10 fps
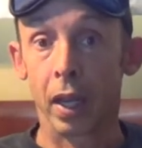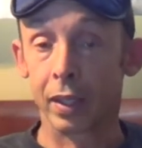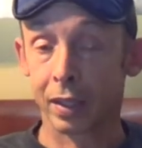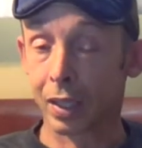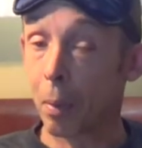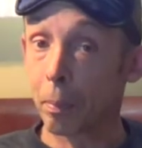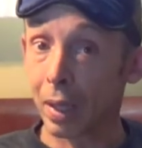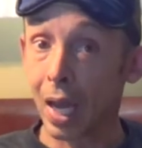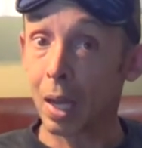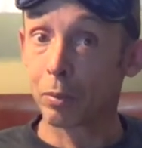And
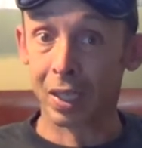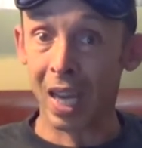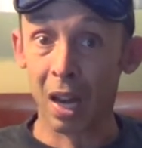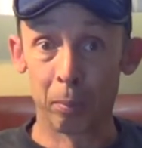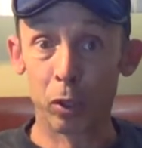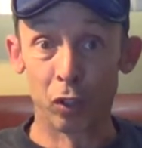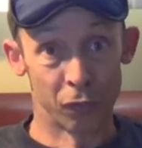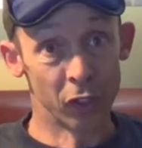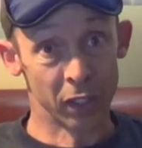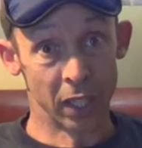sometimes you got to put your
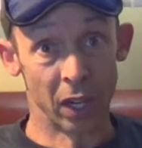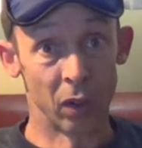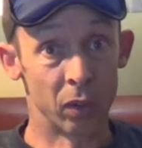foot down.